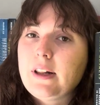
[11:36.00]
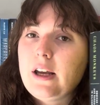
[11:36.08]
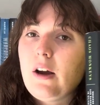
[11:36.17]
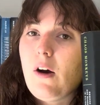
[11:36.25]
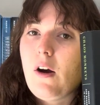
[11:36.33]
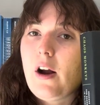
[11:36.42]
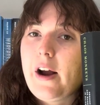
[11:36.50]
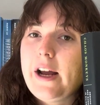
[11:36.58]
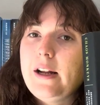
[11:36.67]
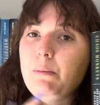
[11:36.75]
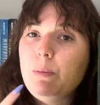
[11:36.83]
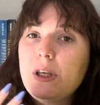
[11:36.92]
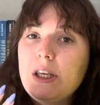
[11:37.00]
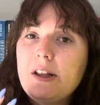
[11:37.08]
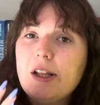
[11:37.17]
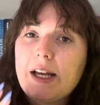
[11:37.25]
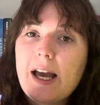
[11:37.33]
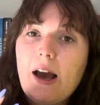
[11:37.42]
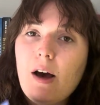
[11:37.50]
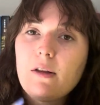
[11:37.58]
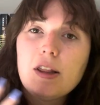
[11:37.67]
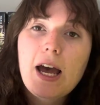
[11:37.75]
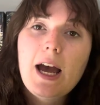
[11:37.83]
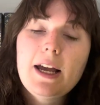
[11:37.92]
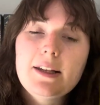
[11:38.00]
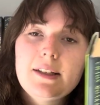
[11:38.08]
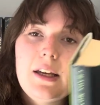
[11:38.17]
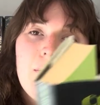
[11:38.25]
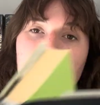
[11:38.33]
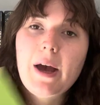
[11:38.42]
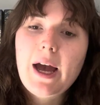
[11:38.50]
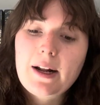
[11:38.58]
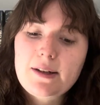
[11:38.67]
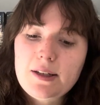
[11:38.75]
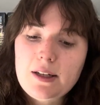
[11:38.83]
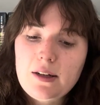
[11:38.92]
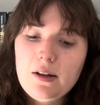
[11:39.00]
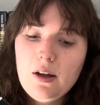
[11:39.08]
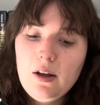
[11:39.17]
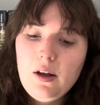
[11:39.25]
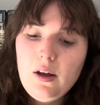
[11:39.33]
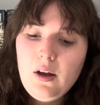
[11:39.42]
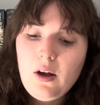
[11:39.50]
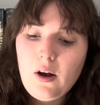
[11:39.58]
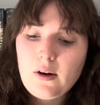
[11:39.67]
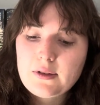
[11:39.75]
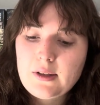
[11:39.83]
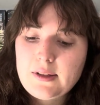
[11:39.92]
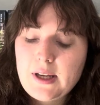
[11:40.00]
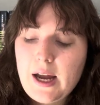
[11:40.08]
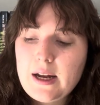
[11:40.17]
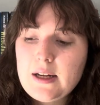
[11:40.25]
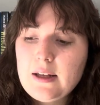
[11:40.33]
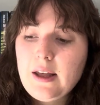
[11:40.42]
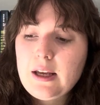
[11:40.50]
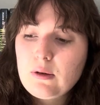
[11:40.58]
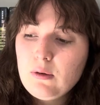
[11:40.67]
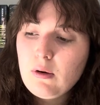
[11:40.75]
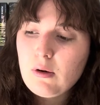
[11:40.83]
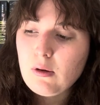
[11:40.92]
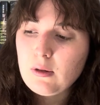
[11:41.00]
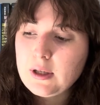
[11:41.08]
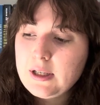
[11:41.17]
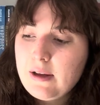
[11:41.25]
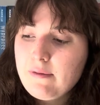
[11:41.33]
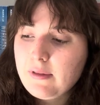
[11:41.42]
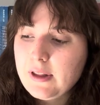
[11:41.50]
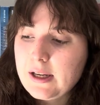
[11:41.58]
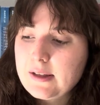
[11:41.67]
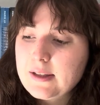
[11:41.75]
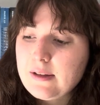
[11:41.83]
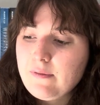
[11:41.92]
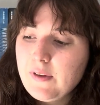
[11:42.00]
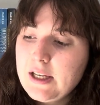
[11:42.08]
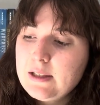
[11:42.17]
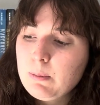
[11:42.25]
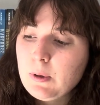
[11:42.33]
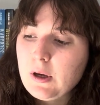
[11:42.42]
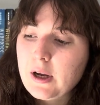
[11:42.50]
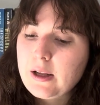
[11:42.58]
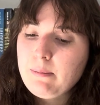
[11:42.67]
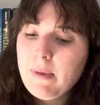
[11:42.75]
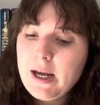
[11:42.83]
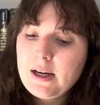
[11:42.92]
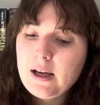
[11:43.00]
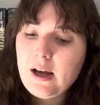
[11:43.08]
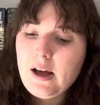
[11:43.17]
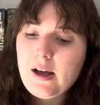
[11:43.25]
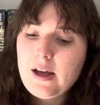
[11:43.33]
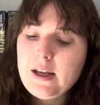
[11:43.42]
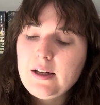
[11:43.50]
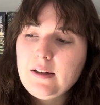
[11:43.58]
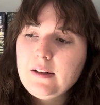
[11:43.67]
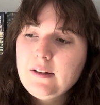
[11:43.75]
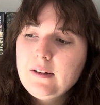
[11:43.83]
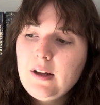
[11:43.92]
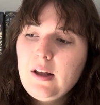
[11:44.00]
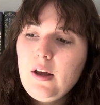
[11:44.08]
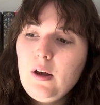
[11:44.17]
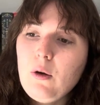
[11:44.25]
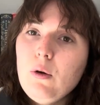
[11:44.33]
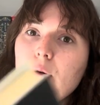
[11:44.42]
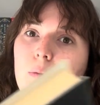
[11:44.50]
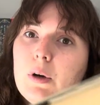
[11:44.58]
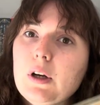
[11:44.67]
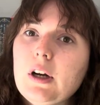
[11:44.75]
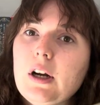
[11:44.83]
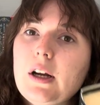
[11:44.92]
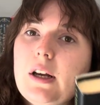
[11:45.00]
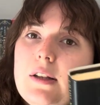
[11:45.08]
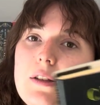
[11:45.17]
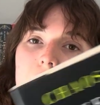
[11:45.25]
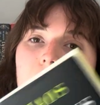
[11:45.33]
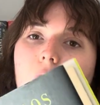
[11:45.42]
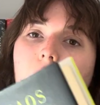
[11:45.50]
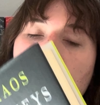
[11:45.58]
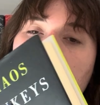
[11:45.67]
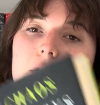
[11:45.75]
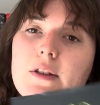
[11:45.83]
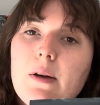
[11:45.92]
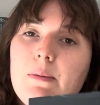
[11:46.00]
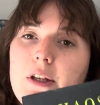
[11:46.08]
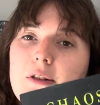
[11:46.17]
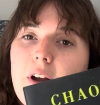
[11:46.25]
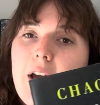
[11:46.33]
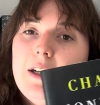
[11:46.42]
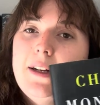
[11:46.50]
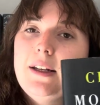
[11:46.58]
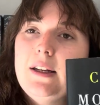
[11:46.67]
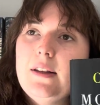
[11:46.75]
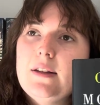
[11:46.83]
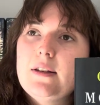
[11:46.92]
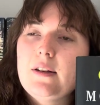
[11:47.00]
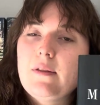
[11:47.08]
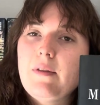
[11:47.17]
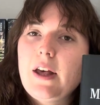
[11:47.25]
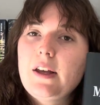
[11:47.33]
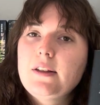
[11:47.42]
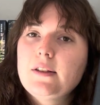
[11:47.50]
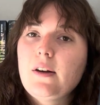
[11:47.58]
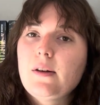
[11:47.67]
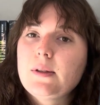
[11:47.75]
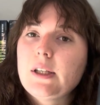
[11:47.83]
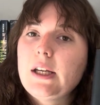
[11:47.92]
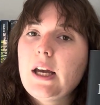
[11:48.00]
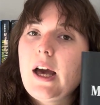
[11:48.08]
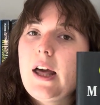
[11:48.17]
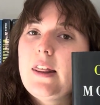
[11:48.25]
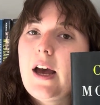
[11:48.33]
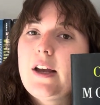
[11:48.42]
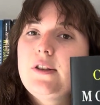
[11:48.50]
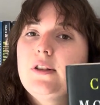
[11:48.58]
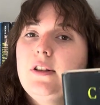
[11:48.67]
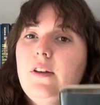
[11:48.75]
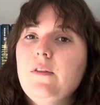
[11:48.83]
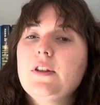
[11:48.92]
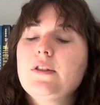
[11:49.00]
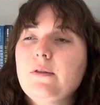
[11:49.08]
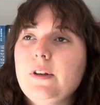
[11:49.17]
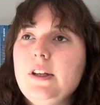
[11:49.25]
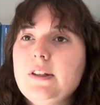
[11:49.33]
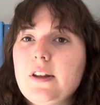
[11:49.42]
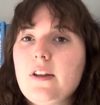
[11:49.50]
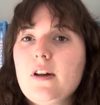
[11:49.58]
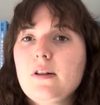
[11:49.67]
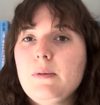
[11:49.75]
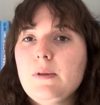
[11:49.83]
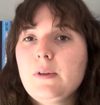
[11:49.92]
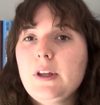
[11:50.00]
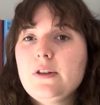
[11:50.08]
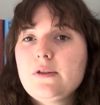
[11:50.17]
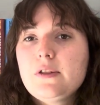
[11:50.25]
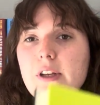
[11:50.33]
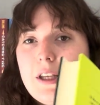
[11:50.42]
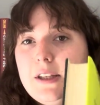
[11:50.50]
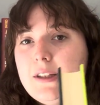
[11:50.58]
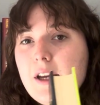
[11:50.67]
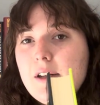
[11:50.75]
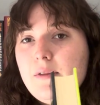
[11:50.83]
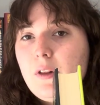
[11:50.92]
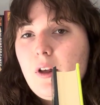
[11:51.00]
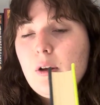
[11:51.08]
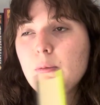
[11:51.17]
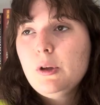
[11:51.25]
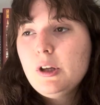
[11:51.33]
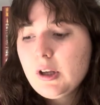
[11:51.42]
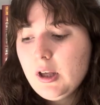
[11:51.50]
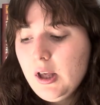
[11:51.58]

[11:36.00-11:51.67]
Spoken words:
they are, and B, like how that has impacted our society, like Google and Netflix and Facebook and Meta and Uber, because they're all of those companies are headed in Silicon Valley. So I was like, I should give this a read because I thought it would be really interesting. It is kind of a long book